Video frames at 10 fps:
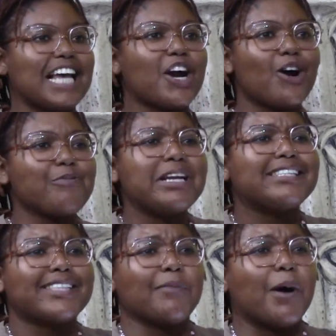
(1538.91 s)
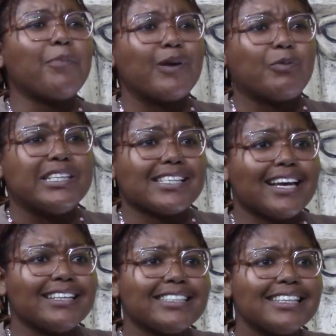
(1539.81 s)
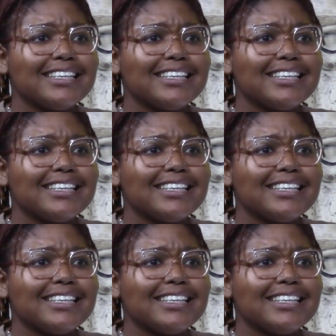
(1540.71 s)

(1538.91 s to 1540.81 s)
I can't really sum up what we said.